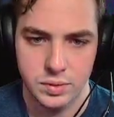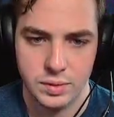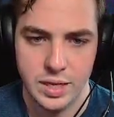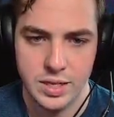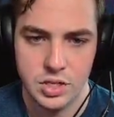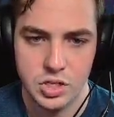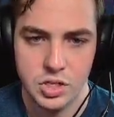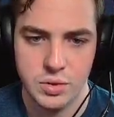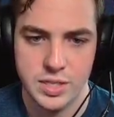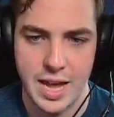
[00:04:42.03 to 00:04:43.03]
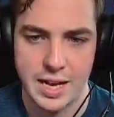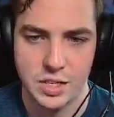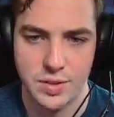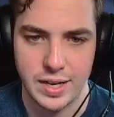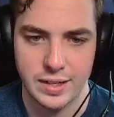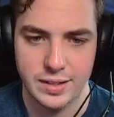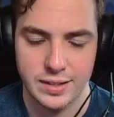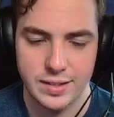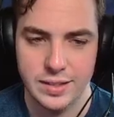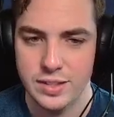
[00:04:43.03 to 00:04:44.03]
It's just so satisfying.
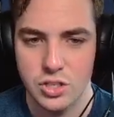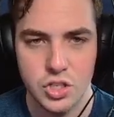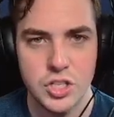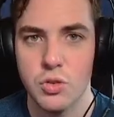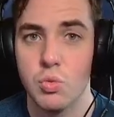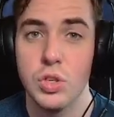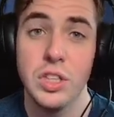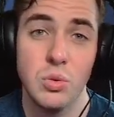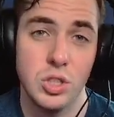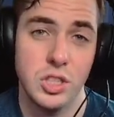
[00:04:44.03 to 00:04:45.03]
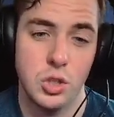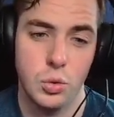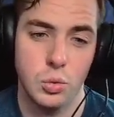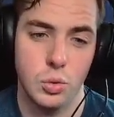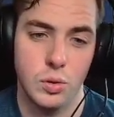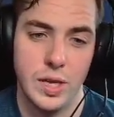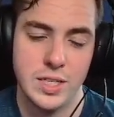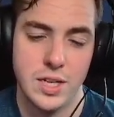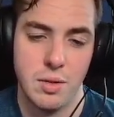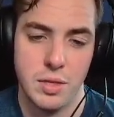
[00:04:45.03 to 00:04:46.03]
She has a really, really cool ult. That's
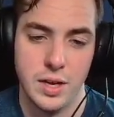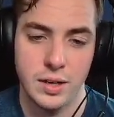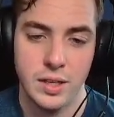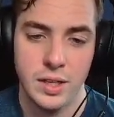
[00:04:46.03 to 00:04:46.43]
another thing.